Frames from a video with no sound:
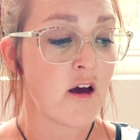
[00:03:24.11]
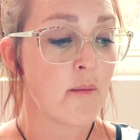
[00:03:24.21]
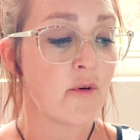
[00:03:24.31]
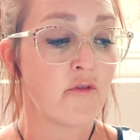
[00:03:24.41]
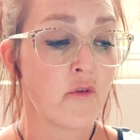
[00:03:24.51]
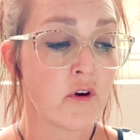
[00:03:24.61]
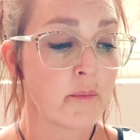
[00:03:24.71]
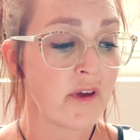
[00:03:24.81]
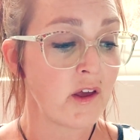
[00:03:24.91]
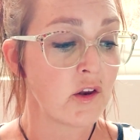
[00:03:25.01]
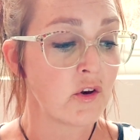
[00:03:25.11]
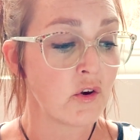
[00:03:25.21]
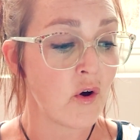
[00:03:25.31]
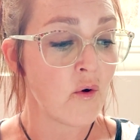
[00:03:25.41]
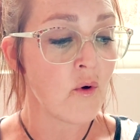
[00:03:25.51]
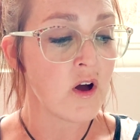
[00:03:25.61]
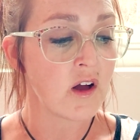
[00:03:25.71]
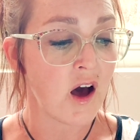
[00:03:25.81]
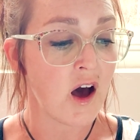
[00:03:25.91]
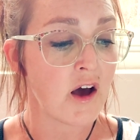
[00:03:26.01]
Before me, no
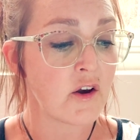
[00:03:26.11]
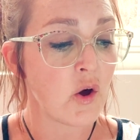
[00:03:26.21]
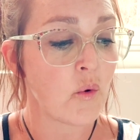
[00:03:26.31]
God